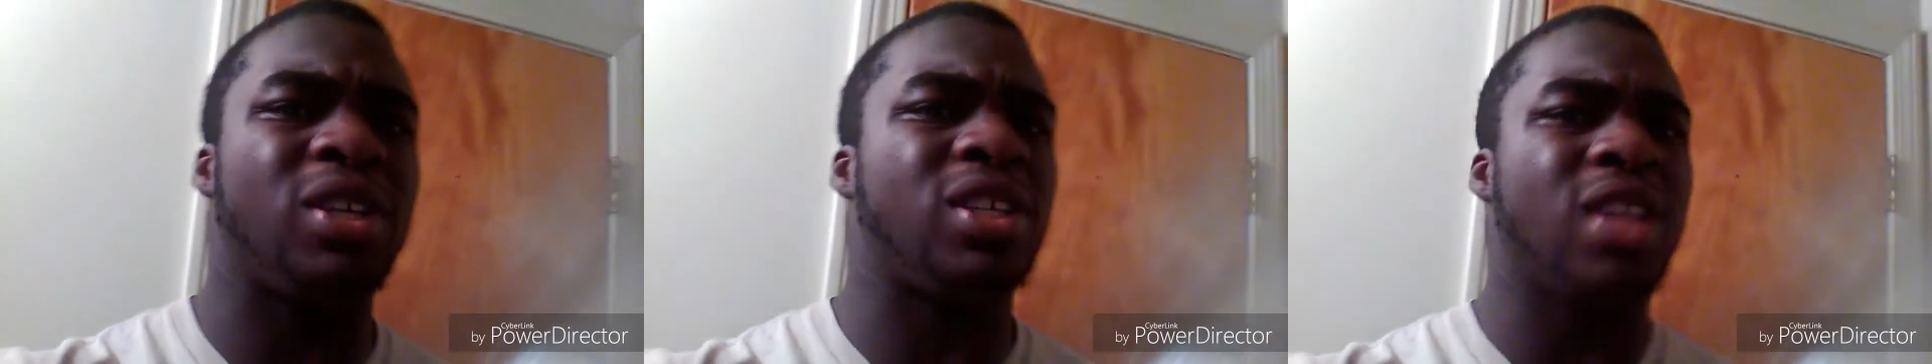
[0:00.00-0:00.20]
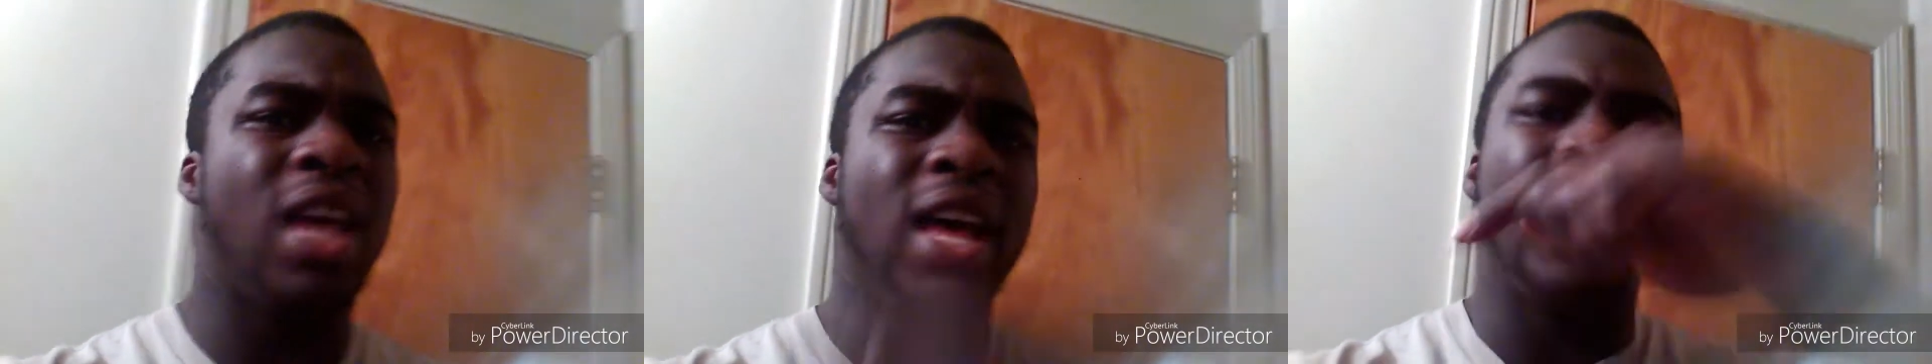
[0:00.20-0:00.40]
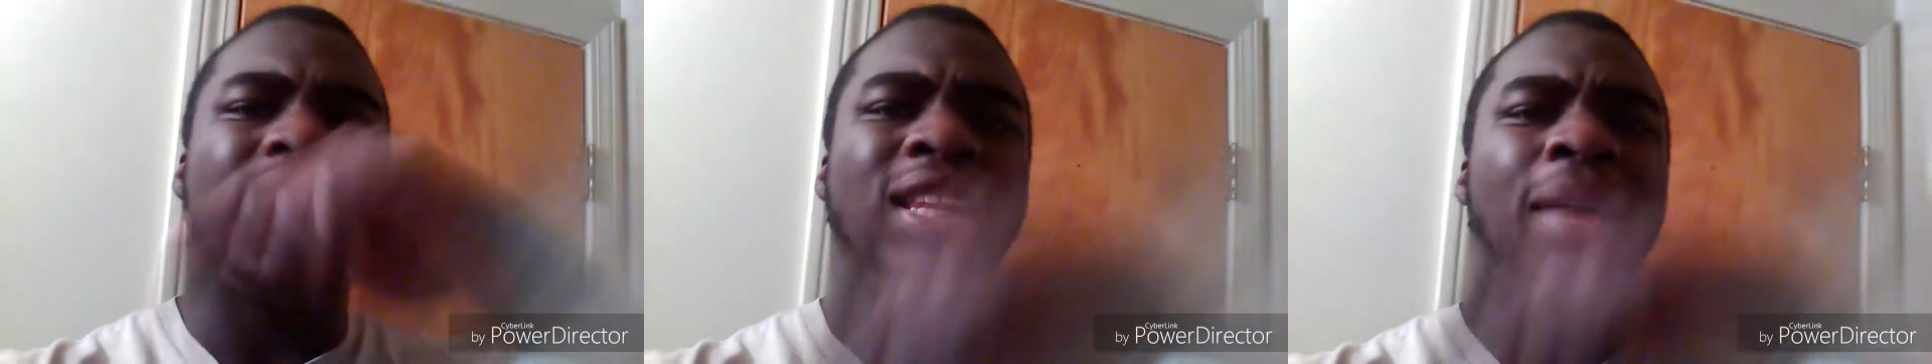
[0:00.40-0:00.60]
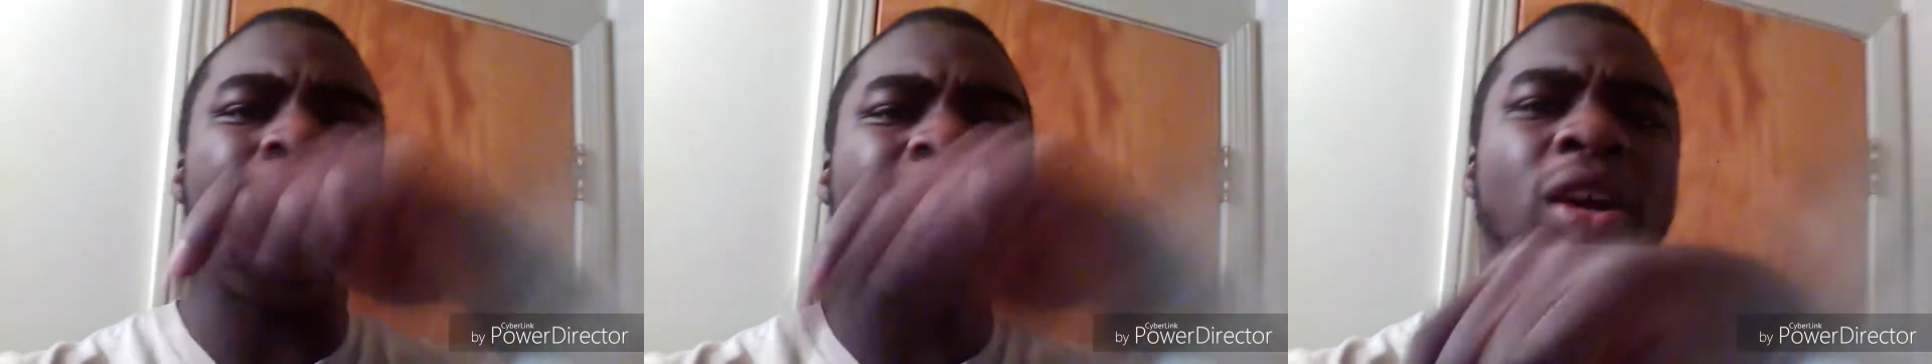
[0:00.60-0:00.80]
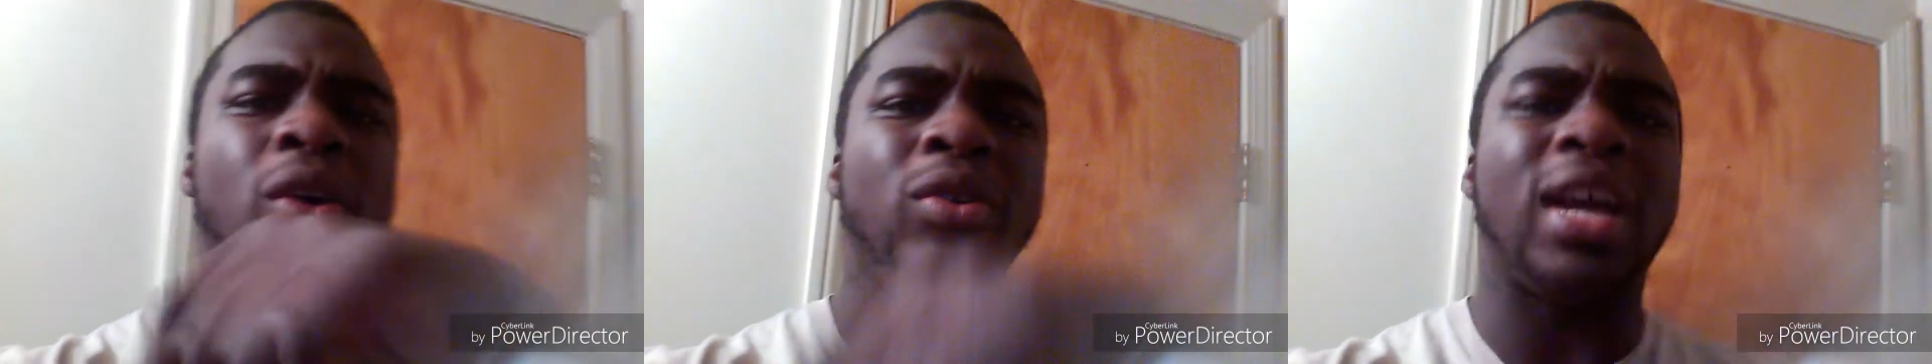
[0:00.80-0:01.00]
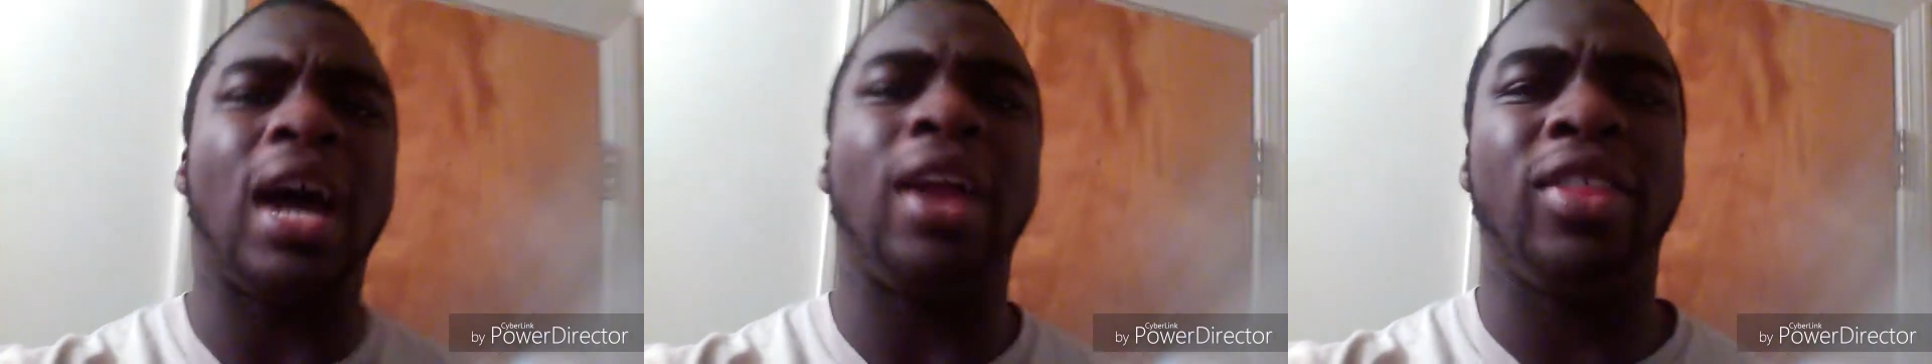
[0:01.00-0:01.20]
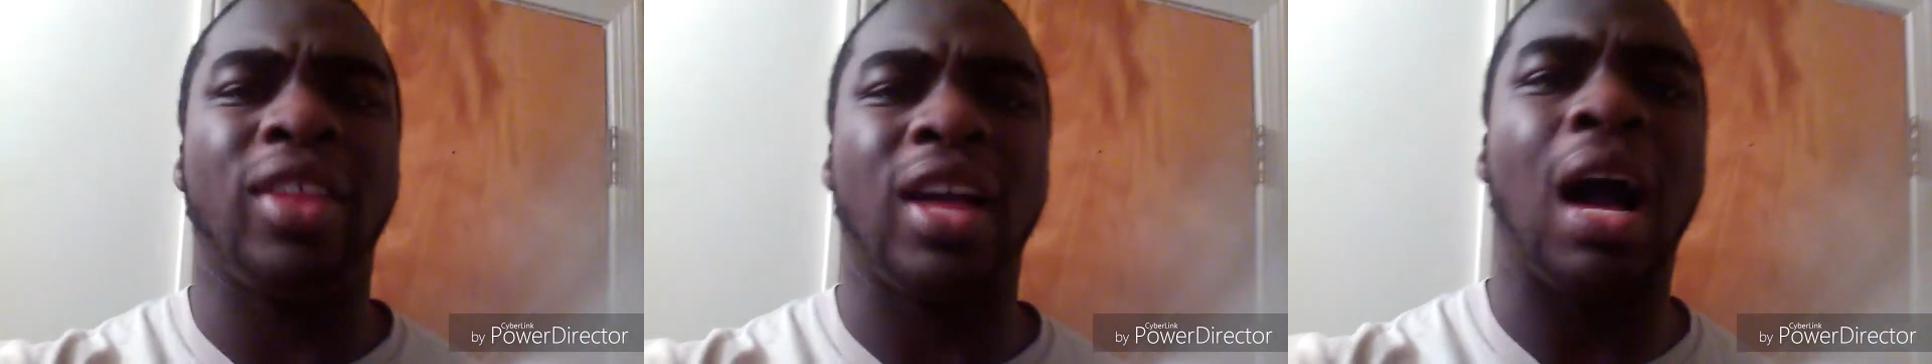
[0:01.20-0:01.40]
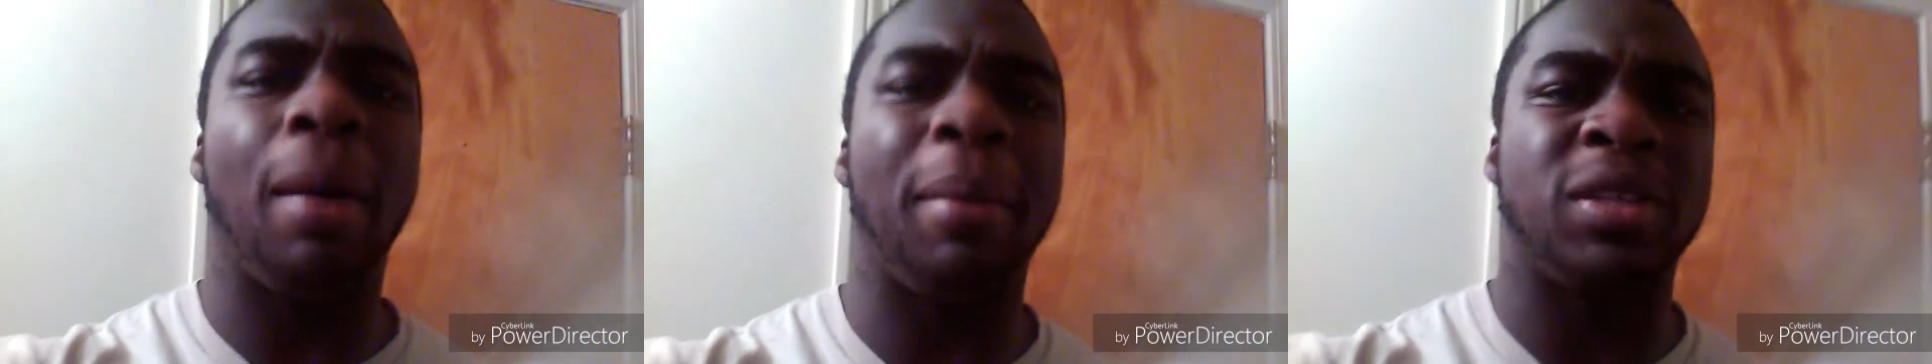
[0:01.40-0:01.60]
just let me know down in the
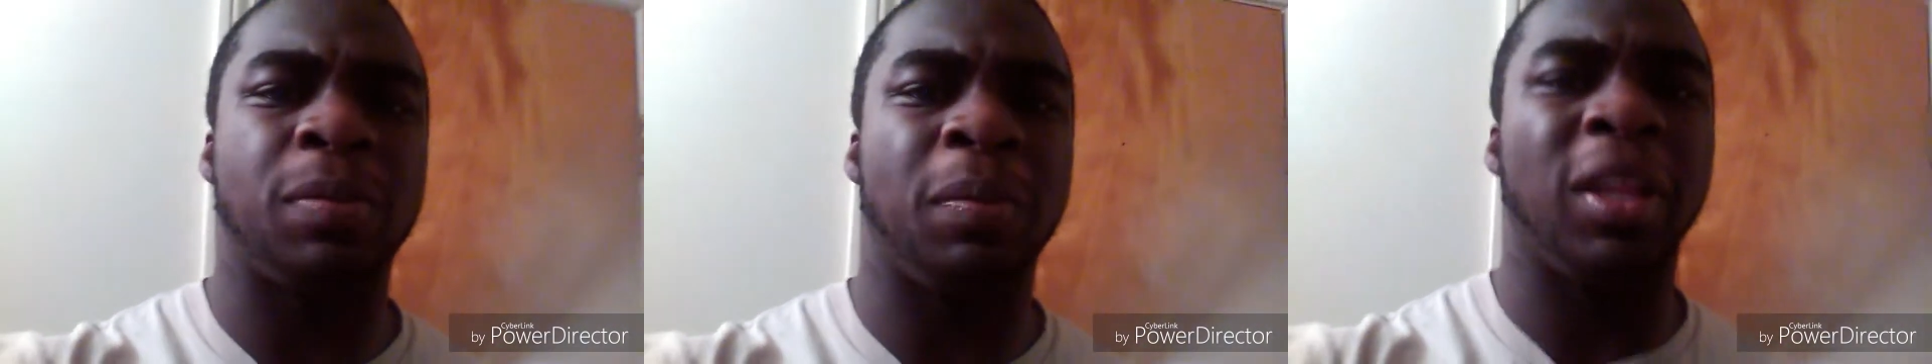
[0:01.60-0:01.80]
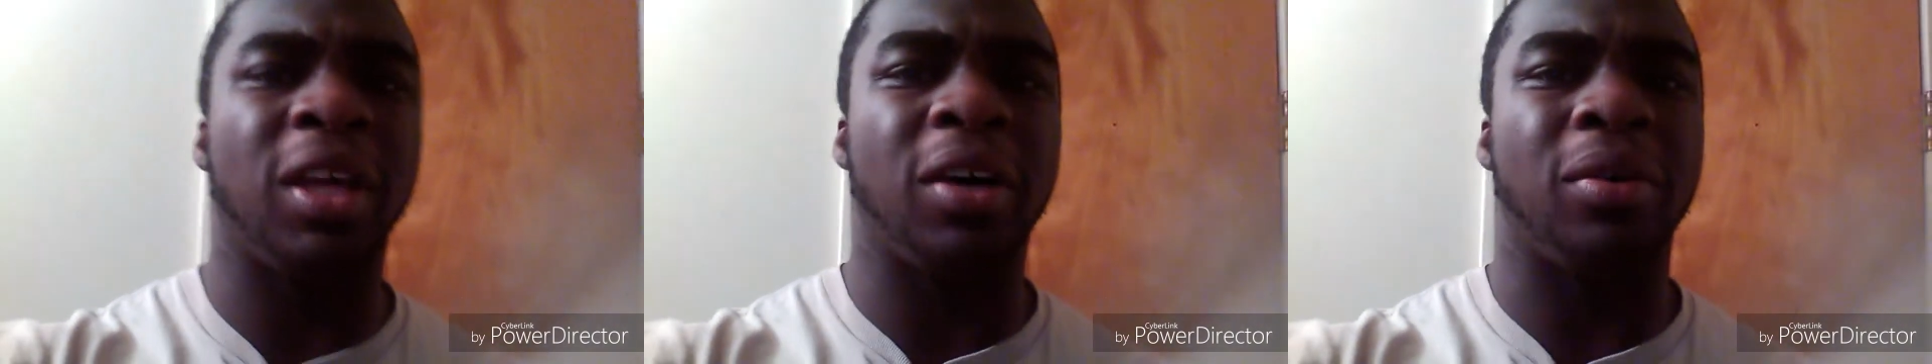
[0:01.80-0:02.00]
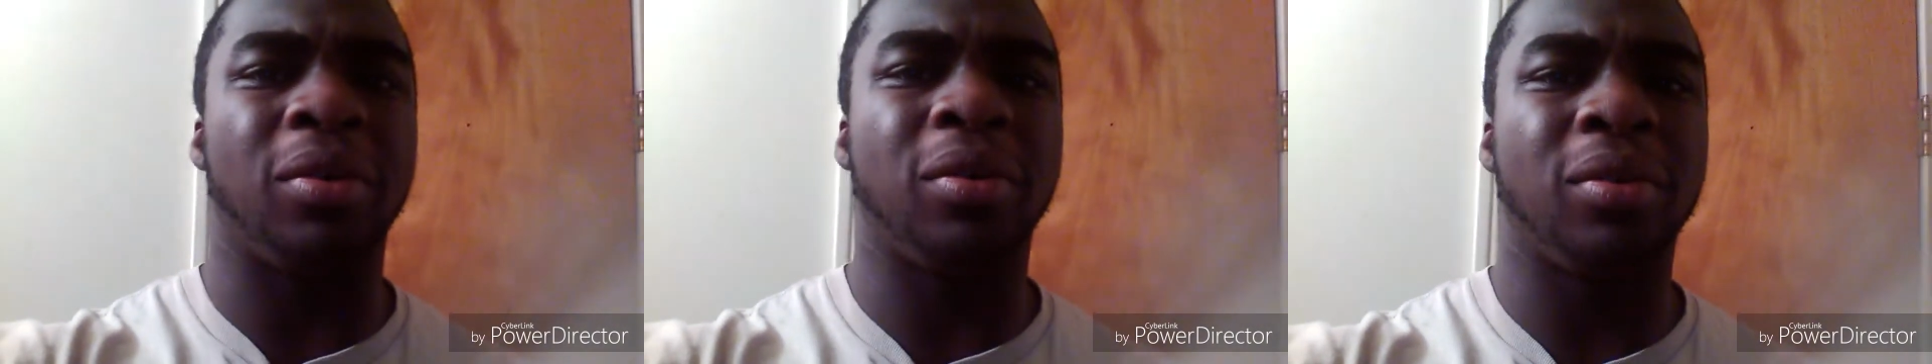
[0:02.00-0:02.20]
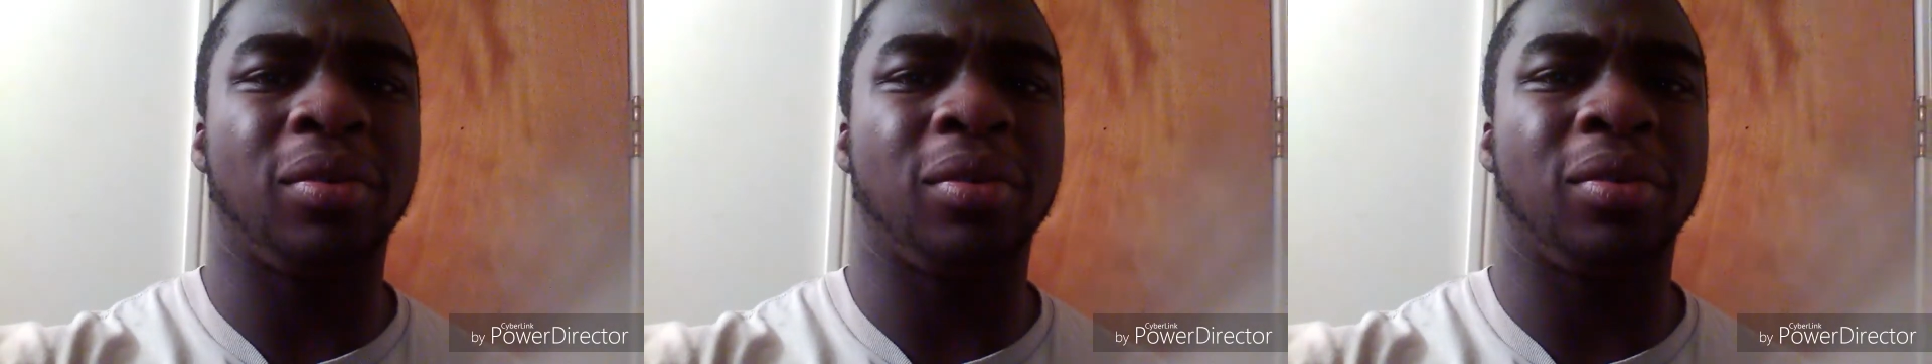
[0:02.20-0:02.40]
comments below.